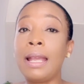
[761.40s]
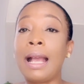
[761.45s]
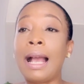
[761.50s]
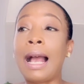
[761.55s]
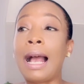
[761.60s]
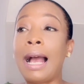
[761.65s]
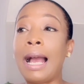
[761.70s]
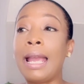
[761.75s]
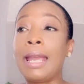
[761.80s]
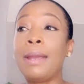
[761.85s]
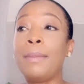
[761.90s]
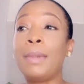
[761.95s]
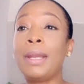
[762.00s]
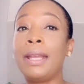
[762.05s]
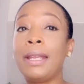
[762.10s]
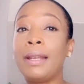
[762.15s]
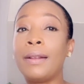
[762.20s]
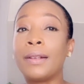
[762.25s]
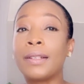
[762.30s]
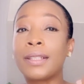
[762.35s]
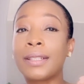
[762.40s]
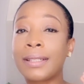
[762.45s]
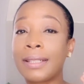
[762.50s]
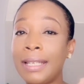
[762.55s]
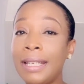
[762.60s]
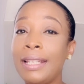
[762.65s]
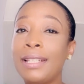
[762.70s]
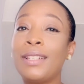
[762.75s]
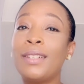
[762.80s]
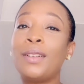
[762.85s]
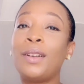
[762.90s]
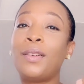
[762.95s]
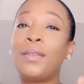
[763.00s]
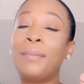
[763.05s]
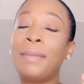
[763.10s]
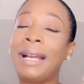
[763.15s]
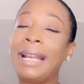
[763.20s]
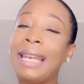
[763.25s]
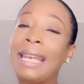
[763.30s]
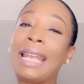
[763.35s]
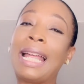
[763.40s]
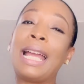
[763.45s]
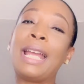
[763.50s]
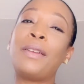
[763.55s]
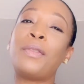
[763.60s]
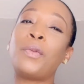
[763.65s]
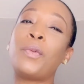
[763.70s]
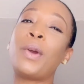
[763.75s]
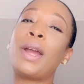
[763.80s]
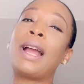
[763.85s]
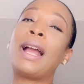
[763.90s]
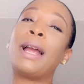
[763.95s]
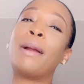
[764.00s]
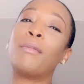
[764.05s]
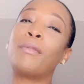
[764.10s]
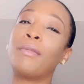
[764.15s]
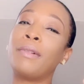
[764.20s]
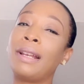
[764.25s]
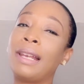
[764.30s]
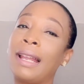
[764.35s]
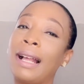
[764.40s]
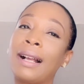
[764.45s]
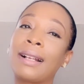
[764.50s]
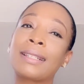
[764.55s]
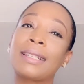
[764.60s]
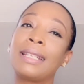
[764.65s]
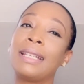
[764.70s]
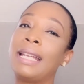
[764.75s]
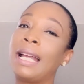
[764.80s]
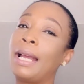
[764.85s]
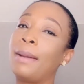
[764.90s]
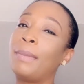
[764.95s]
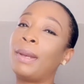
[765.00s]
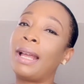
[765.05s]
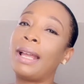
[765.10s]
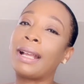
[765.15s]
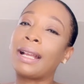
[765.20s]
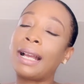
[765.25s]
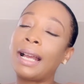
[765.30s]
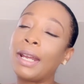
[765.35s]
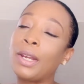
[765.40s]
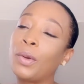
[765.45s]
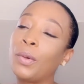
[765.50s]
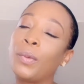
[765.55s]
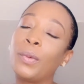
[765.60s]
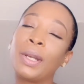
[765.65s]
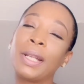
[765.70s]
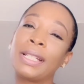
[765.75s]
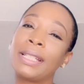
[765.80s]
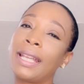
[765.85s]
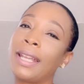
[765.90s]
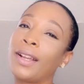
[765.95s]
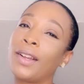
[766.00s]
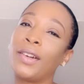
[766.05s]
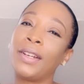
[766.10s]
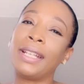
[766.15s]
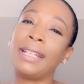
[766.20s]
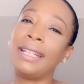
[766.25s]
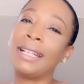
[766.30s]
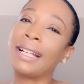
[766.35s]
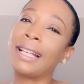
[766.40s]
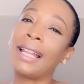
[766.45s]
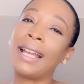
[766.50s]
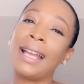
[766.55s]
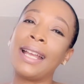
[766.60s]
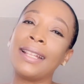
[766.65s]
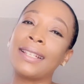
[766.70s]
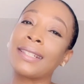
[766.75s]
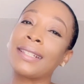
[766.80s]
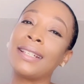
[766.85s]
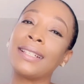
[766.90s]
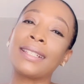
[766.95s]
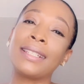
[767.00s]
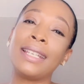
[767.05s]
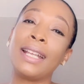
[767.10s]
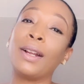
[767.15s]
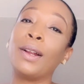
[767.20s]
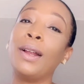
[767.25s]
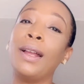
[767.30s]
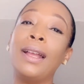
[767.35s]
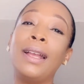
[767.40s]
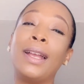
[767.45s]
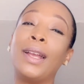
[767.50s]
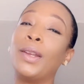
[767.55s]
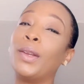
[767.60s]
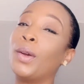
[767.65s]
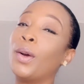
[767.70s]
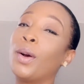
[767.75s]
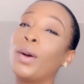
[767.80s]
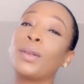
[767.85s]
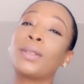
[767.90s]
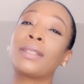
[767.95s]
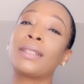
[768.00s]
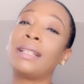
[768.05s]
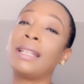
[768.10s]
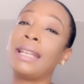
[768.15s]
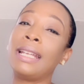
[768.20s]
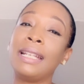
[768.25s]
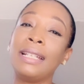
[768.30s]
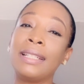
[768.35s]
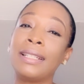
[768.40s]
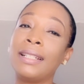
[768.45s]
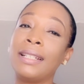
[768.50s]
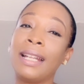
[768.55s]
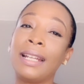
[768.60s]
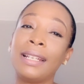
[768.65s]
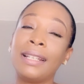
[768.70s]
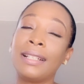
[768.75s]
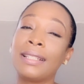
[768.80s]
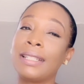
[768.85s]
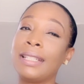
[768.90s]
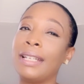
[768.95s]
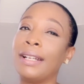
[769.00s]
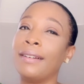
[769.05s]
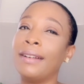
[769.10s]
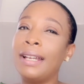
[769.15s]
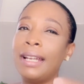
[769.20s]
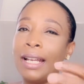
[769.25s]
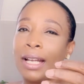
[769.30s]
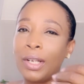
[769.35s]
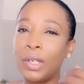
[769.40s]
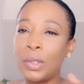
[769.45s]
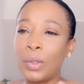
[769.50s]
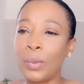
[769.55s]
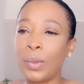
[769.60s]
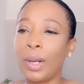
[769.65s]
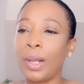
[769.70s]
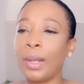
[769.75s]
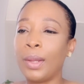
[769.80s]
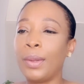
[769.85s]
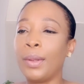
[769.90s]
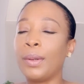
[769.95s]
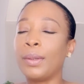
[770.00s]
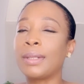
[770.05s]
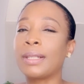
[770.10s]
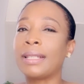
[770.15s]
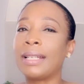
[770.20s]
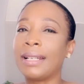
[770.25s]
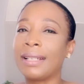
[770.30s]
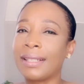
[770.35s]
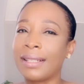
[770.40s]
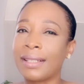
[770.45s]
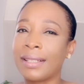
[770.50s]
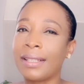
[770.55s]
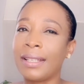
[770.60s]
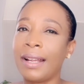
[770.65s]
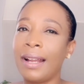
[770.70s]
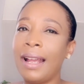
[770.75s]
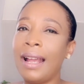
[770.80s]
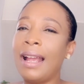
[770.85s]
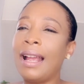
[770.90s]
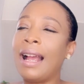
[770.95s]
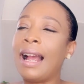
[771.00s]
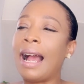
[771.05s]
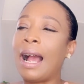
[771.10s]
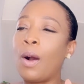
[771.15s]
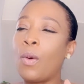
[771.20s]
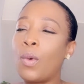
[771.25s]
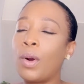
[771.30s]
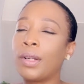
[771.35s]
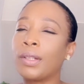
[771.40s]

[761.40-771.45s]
I'm in a season of my life where I'm relaxing. I'm like, I don't want to take on any clients this year and hustle the internet this year and do all of those things this year. I'm